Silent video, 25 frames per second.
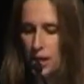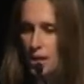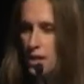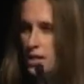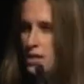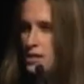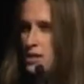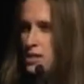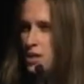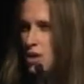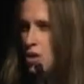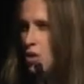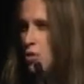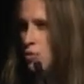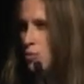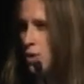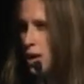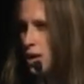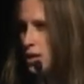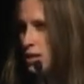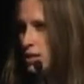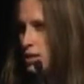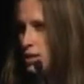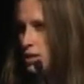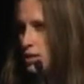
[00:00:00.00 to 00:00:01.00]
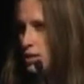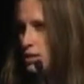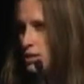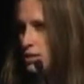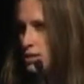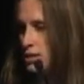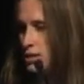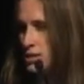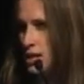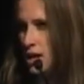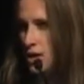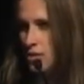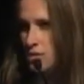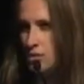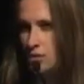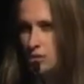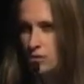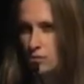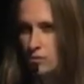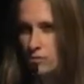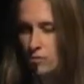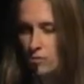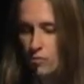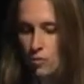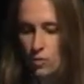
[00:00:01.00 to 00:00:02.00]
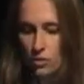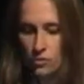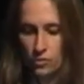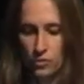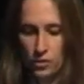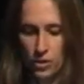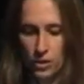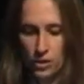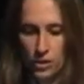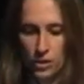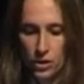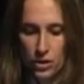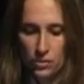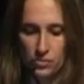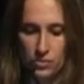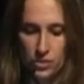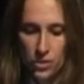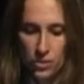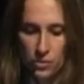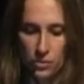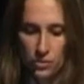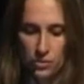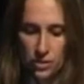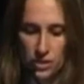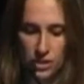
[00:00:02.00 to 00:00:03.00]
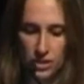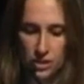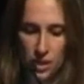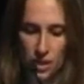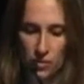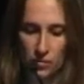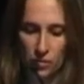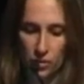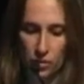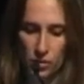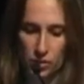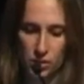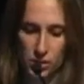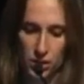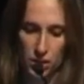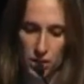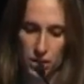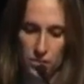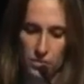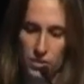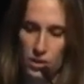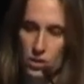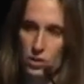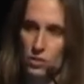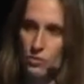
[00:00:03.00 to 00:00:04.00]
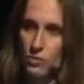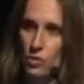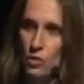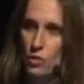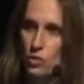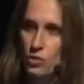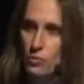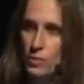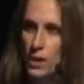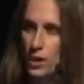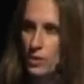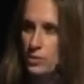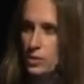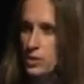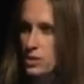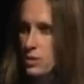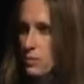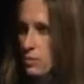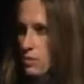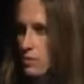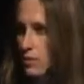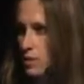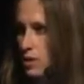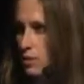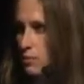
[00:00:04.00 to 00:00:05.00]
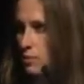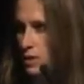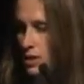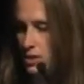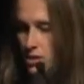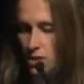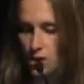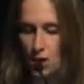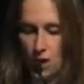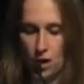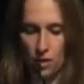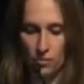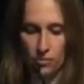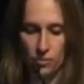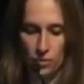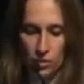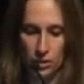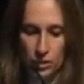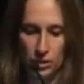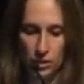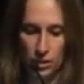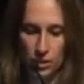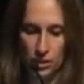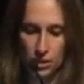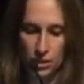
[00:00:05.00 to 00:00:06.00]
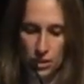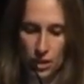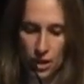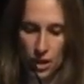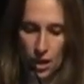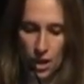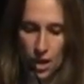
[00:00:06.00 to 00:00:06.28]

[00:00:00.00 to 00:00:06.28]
India already is undoubtedly at the forefront of some of these efforts, and I think you've heard about some of them at the conference.